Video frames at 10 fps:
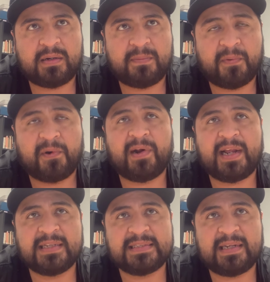
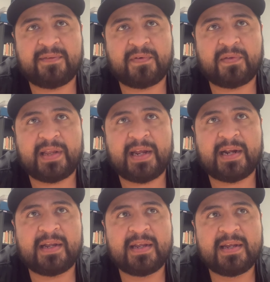Borderlands y La
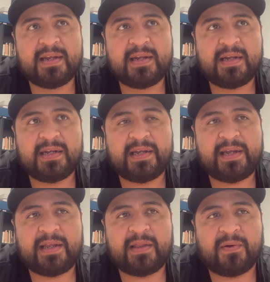Frontera,
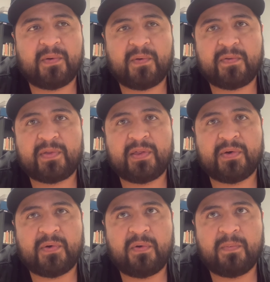the
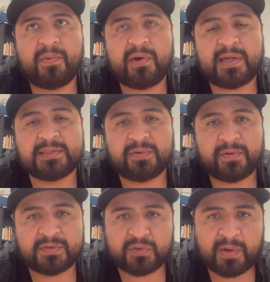whole book is
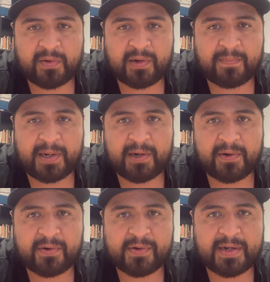sort of surrounded by
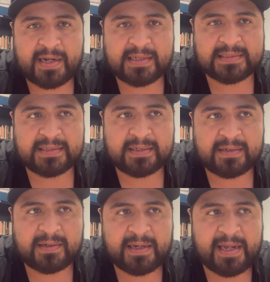her as
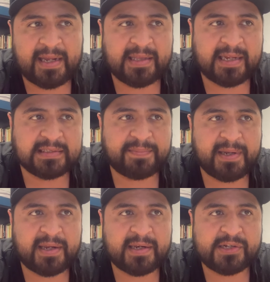a gay
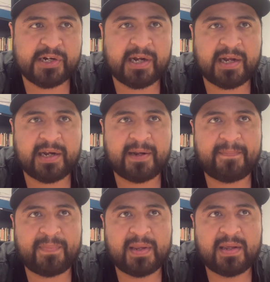lesbian Chicana.
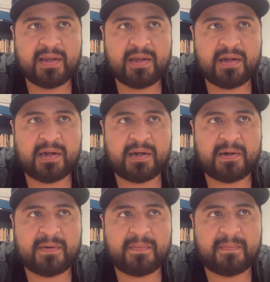
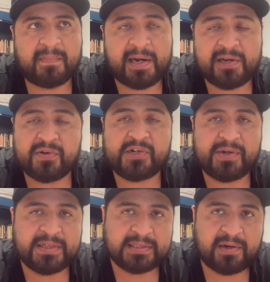Mind you,
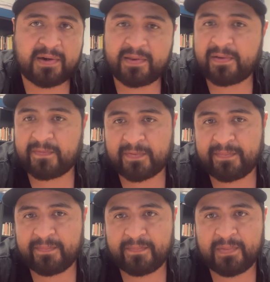she was an author
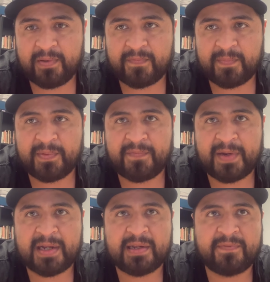from the
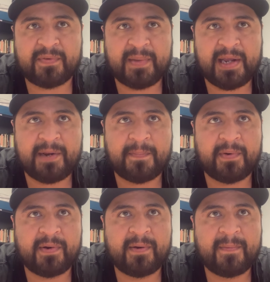Valley, from Edinburgh.